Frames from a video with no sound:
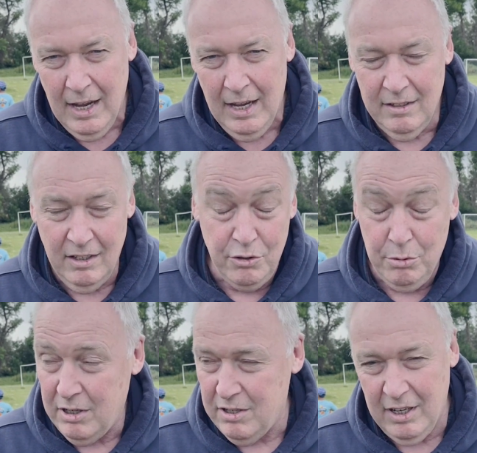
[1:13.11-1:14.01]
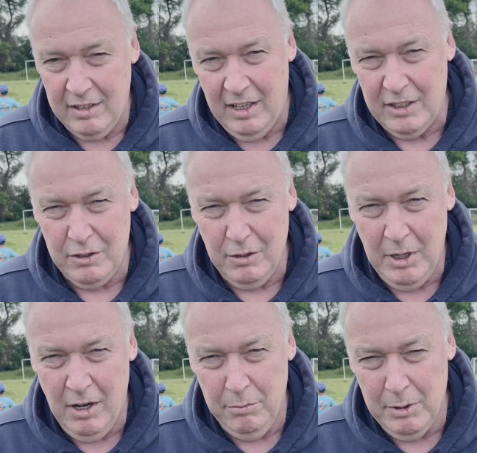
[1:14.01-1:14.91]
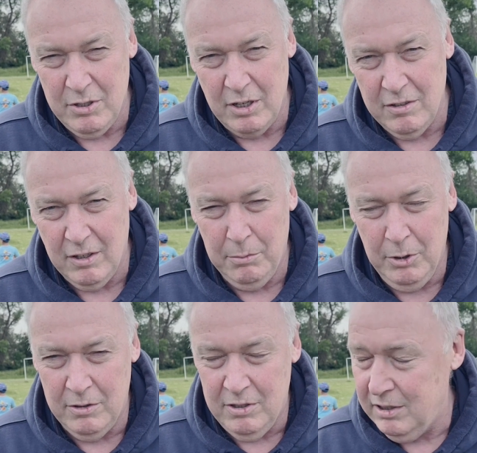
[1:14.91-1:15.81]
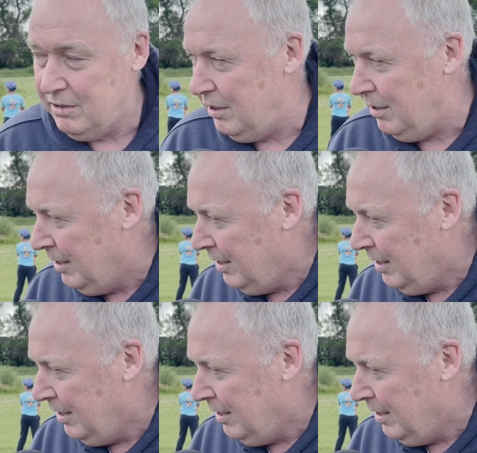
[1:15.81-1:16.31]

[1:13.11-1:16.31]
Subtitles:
And I just wanted to say thanks on behalf of Middlesex and the community to